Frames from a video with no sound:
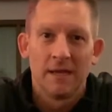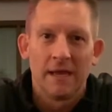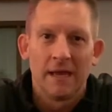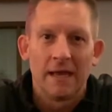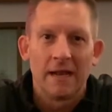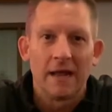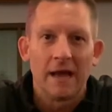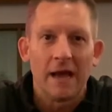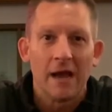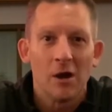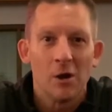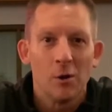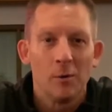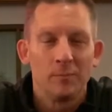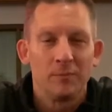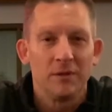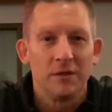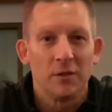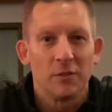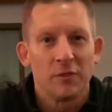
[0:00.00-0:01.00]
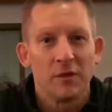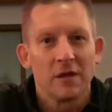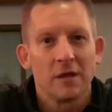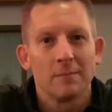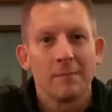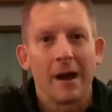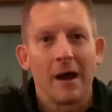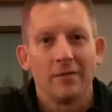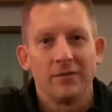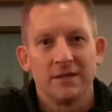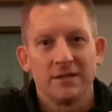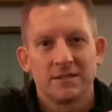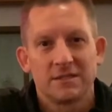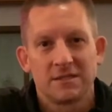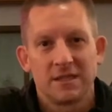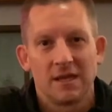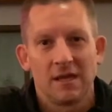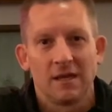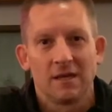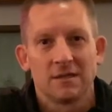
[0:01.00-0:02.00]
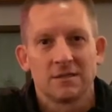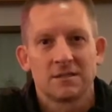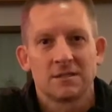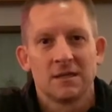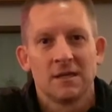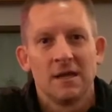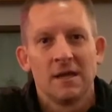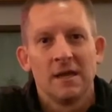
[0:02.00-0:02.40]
And I hope that you think about these things